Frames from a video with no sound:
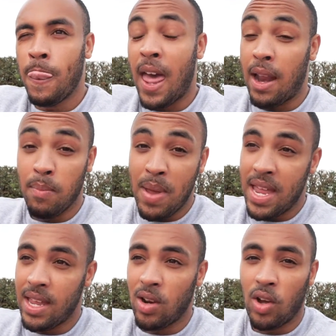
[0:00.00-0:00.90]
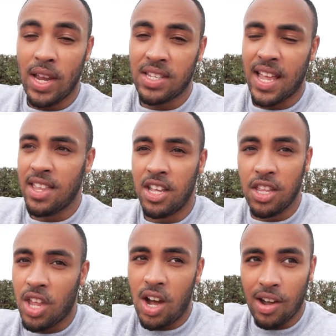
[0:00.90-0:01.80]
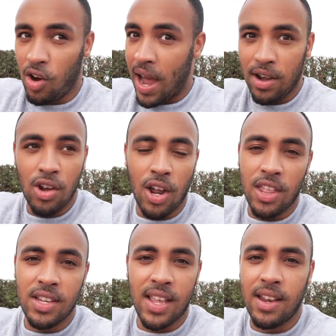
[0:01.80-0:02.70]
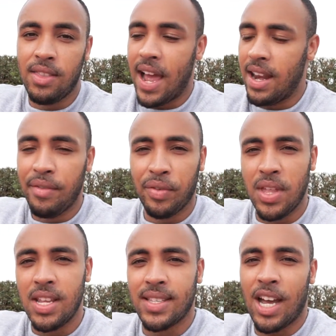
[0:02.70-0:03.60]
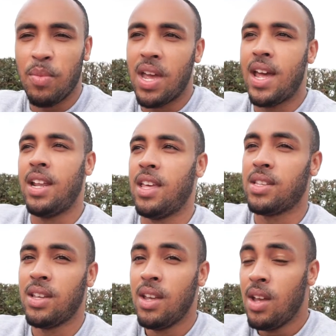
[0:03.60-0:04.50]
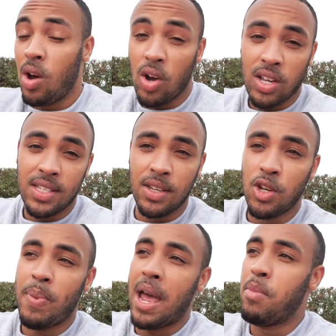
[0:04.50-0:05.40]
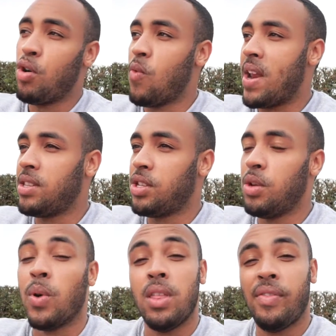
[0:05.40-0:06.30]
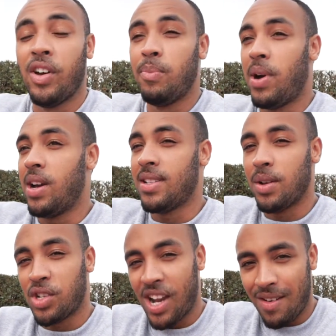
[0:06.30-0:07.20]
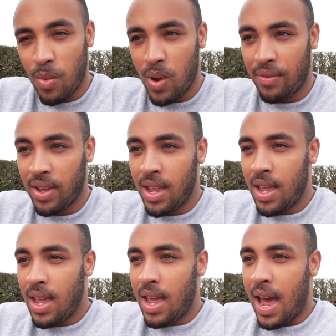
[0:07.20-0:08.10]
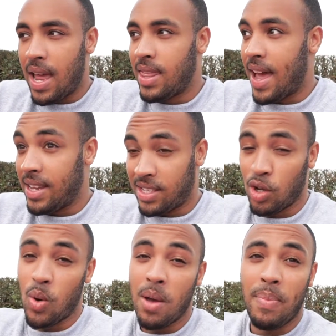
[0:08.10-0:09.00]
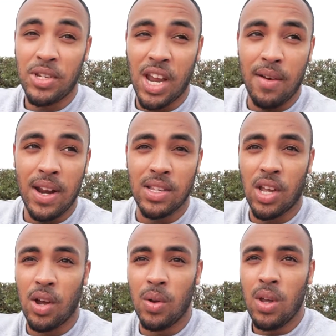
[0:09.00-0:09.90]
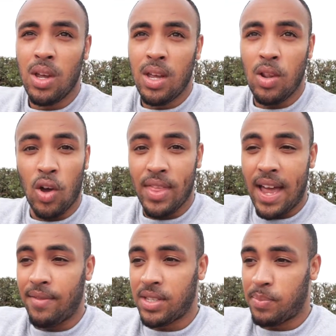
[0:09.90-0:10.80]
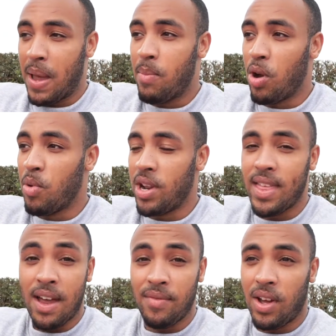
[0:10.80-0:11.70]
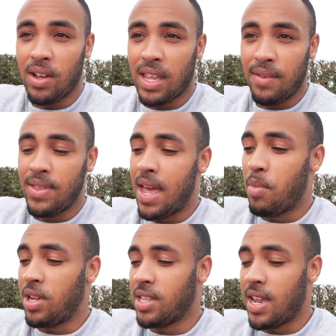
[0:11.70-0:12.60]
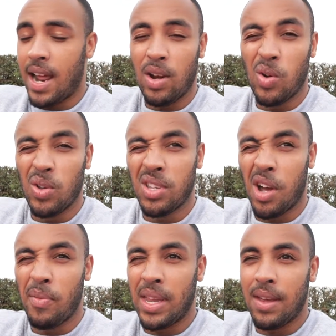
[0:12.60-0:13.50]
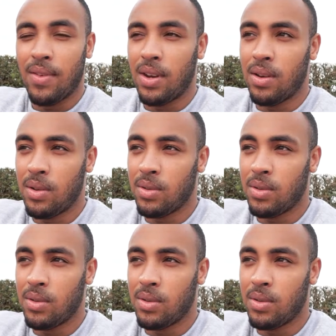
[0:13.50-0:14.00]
And me, like, standing in the dark, I had none of this. They didn't feel the need to tell me any of this. I continued paying my rent to one of the third parties that I was sharing with, and they still weren't sharing it. So, like, they've spent my money. They've not given their money to the landlord. So I've been giving